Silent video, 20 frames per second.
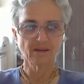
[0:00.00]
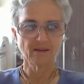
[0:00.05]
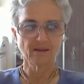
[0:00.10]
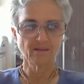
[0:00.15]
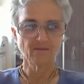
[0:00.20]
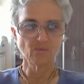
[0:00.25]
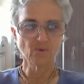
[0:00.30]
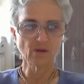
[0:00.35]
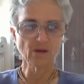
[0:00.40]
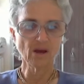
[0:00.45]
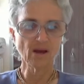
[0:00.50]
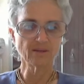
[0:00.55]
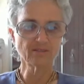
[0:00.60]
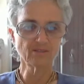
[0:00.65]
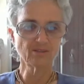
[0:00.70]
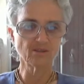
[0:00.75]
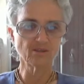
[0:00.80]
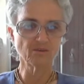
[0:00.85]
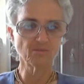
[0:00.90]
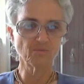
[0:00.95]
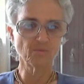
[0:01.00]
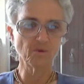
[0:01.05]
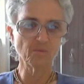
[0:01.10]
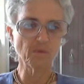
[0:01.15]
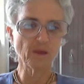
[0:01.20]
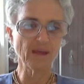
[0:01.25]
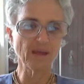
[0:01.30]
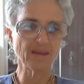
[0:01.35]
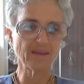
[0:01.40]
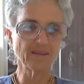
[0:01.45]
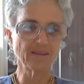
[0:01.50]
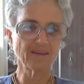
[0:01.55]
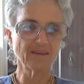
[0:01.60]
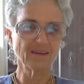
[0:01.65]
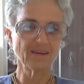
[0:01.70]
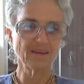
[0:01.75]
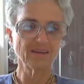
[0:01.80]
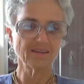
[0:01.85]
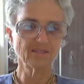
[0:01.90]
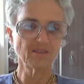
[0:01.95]
The grihastha remained
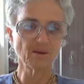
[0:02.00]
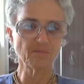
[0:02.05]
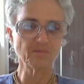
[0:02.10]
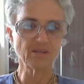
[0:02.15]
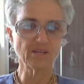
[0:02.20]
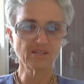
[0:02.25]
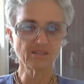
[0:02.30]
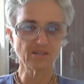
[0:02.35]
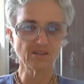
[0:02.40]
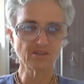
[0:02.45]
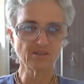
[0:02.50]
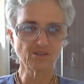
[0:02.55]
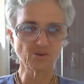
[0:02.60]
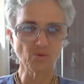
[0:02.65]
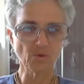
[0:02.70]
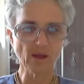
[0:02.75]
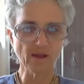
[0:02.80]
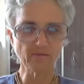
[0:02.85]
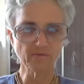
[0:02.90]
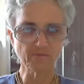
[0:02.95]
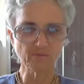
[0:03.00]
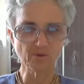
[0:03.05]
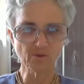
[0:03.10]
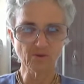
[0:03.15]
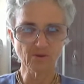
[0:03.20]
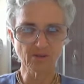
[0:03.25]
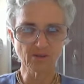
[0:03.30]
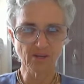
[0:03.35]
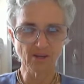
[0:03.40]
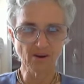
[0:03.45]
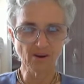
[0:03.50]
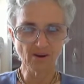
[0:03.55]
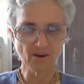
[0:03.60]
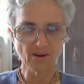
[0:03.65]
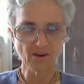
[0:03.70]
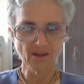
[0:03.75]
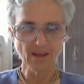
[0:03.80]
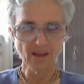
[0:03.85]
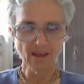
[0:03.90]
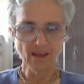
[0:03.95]
some distance away from the kutir
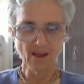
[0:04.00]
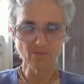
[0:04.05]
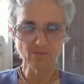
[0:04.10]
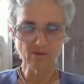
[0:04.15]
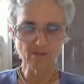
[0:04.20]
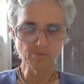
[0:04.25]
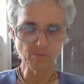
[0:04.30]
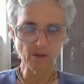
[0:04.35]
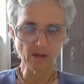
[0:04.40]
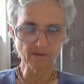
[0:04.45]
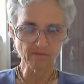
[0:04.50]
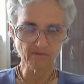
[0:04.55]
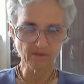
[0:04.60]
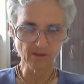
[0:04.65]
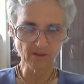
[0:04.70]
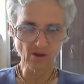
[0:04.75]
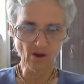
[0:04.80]
and respectfully